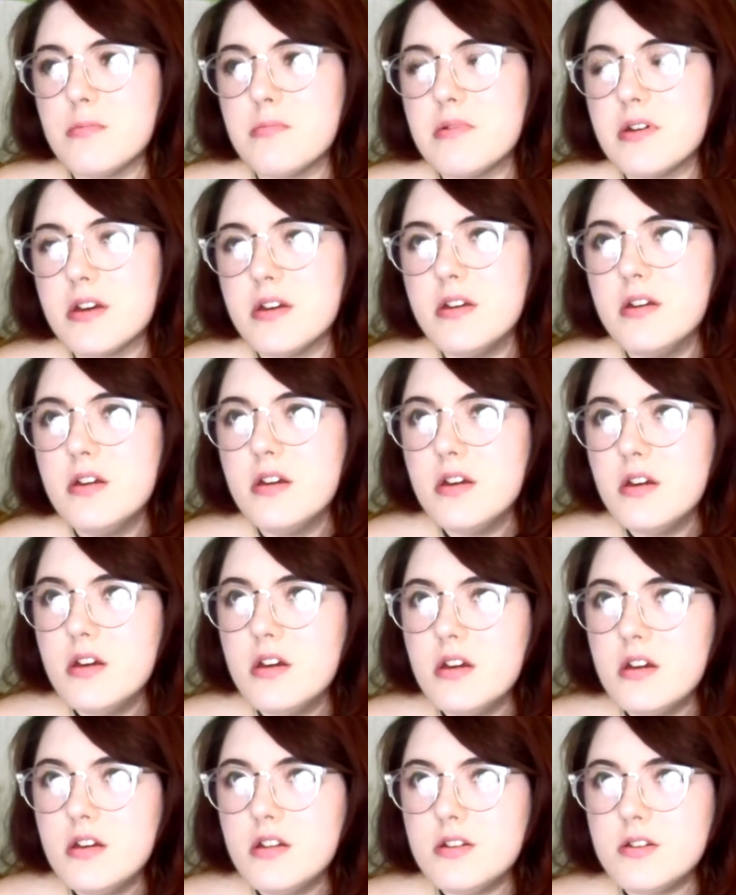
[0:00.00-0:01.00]
But
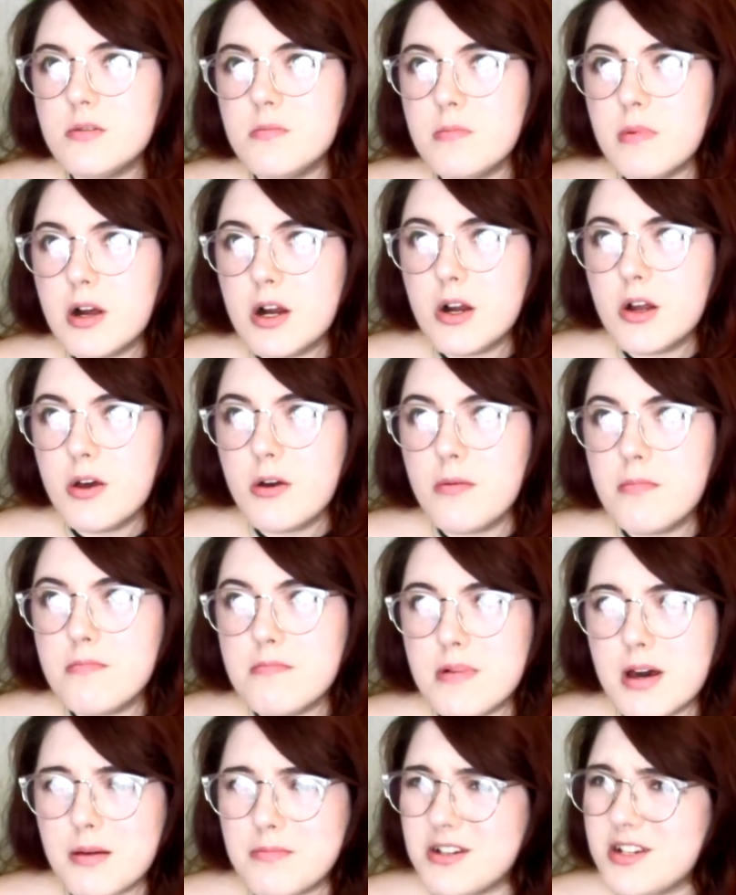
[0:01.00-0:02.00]
tomorrow,
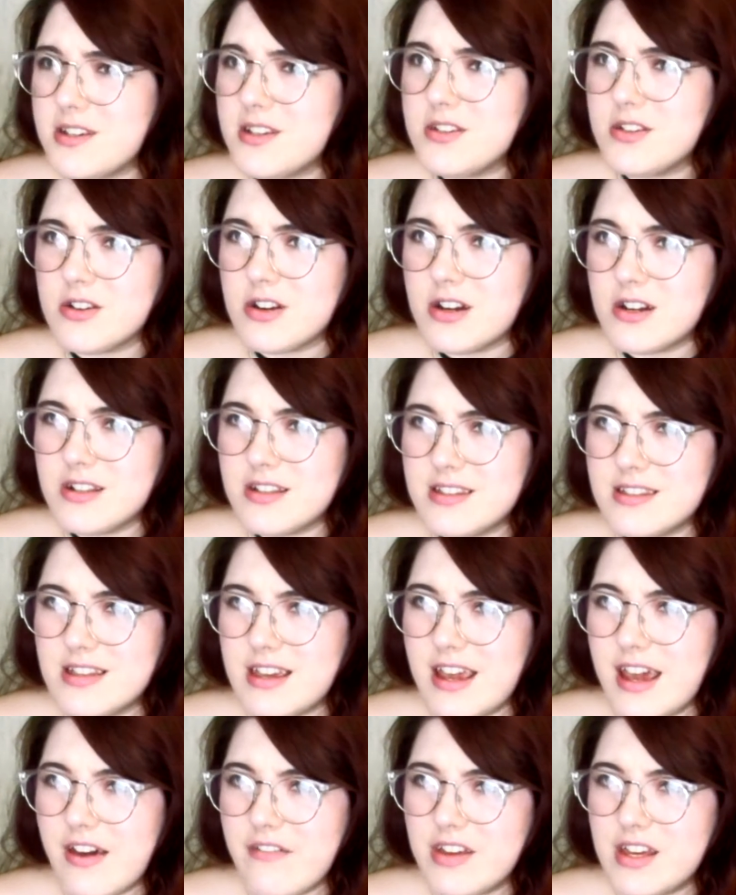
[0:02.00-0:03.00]
Mama starts.
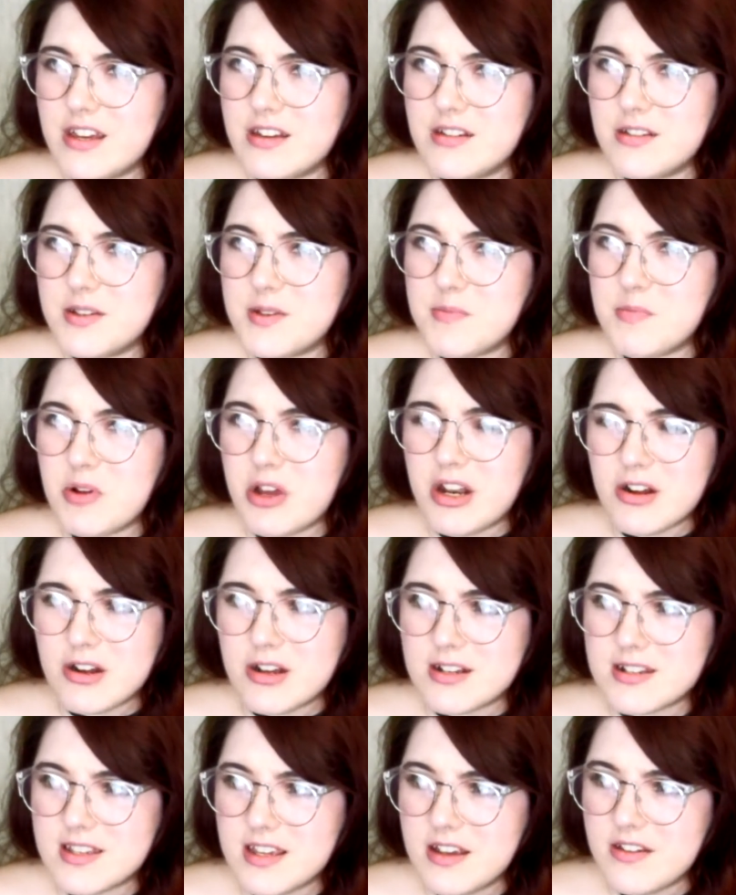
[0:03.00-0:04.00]
They have it spread
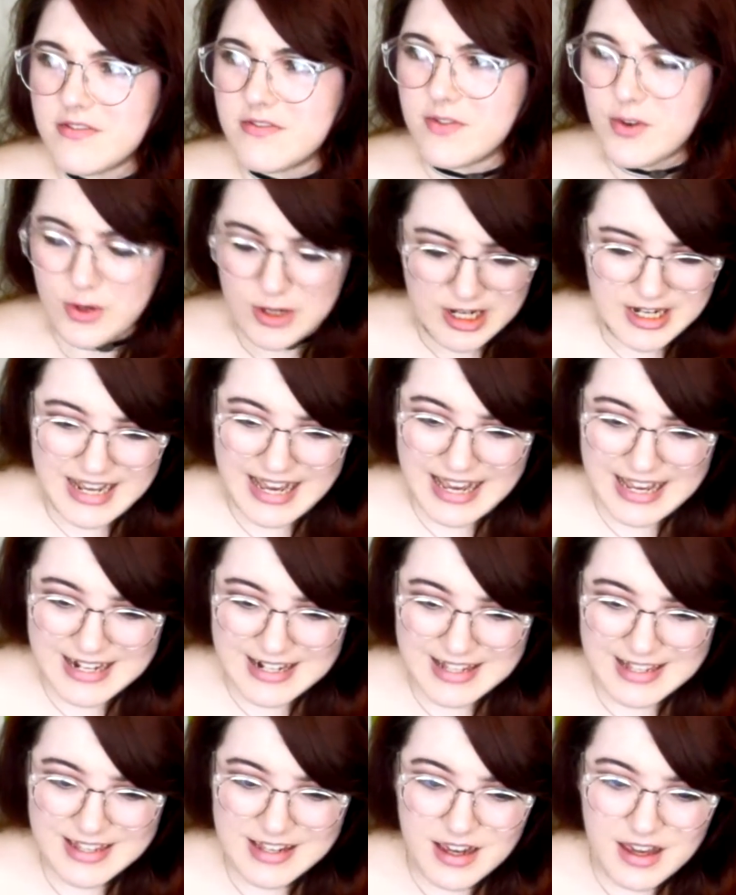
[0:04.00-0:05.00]
across like 4
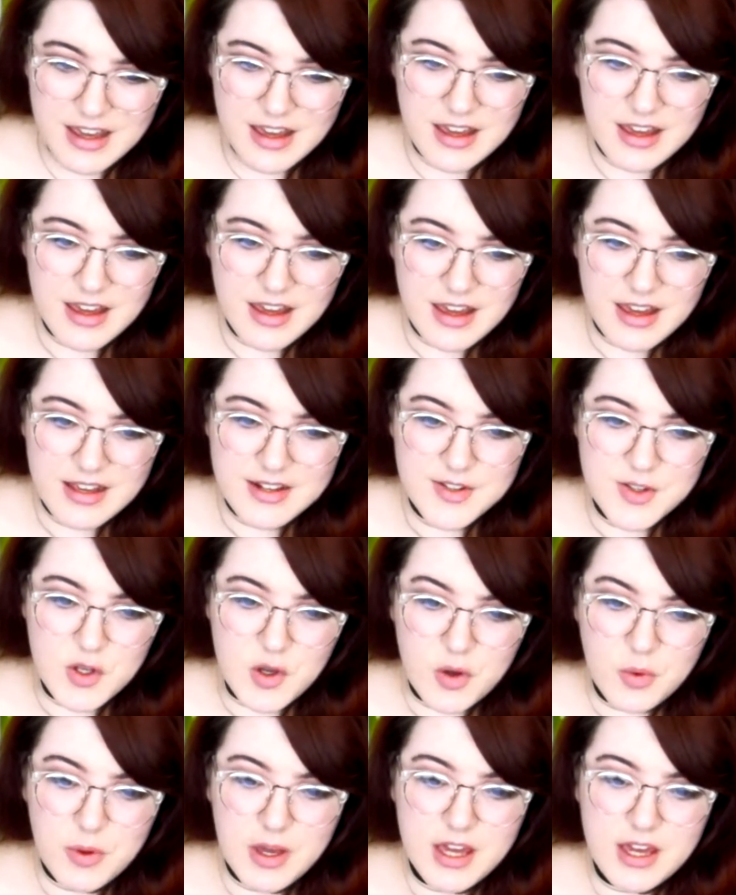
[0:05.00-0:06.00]
days.
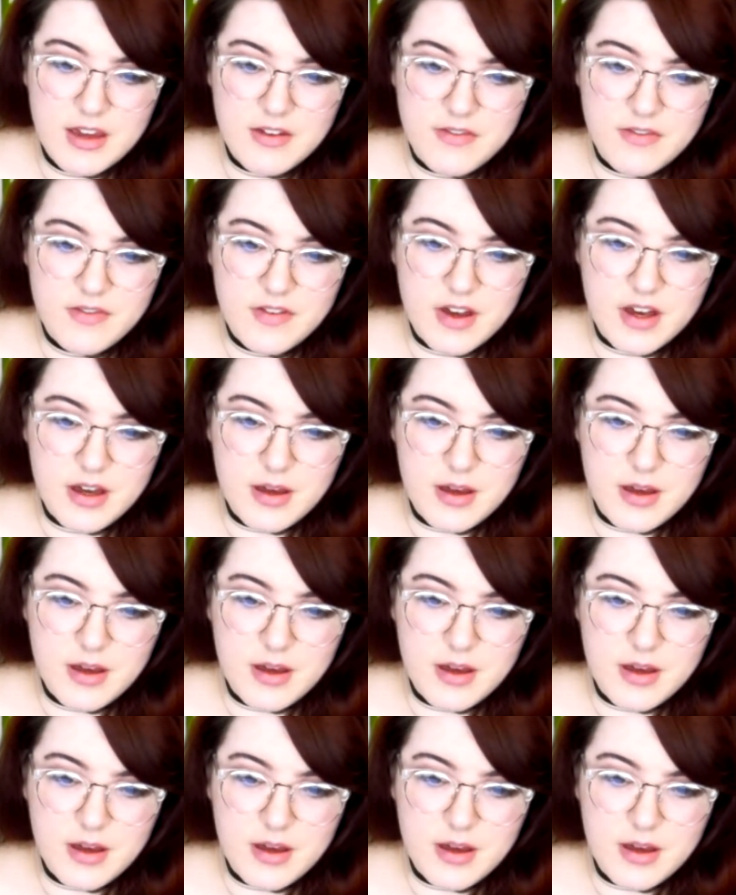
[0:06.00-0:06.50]
So if,